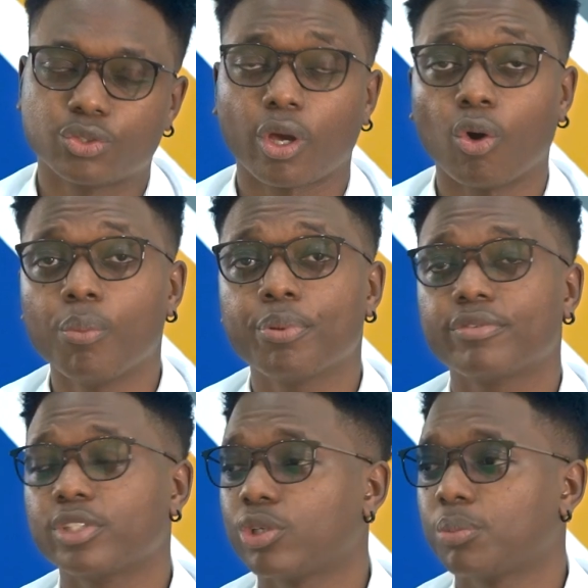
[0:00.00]
So I hope
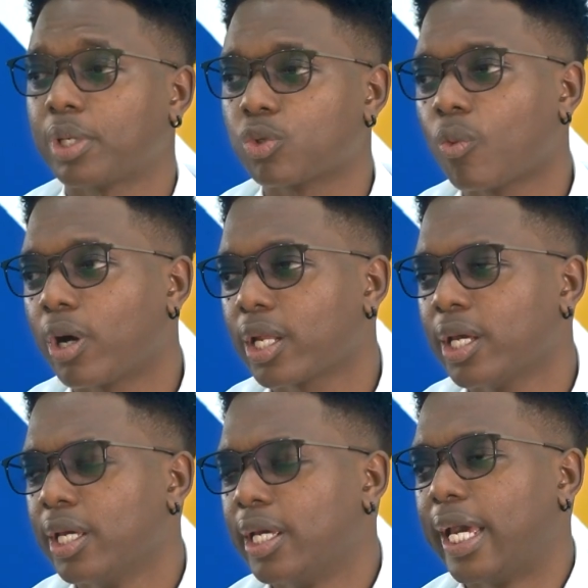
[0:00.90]
you've enjoyed part
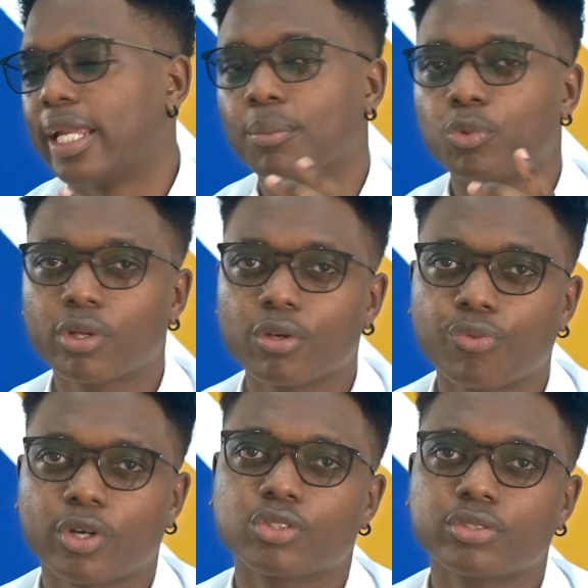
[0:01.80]
1, and I'm looking
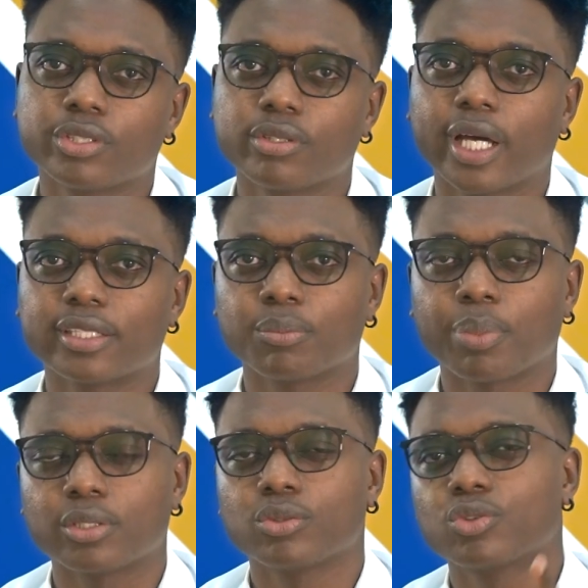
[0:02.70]
forward to see you guys in
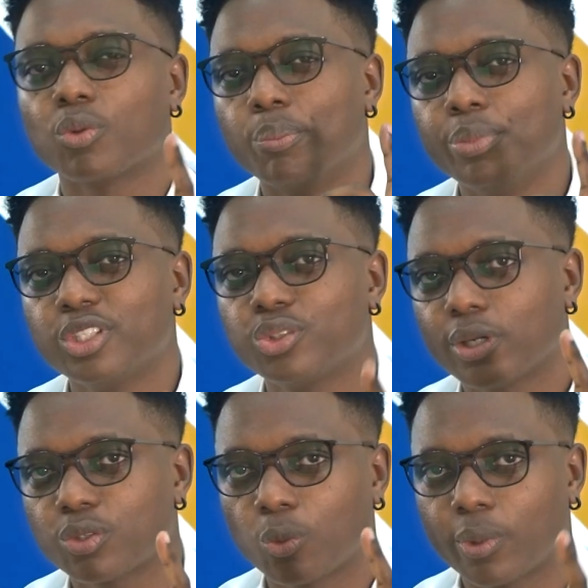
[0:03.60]
part 2. So be
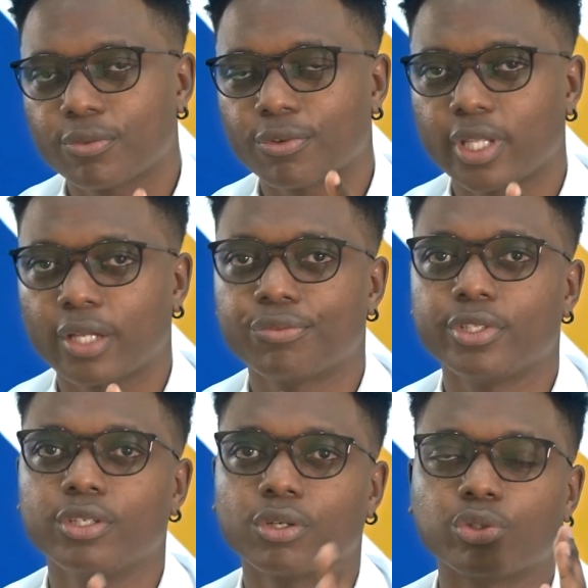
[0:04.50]
sure to wait for that
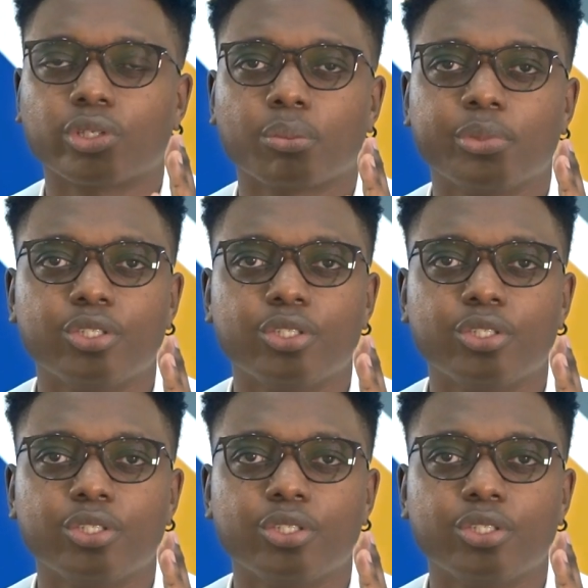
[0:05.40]
video because it will be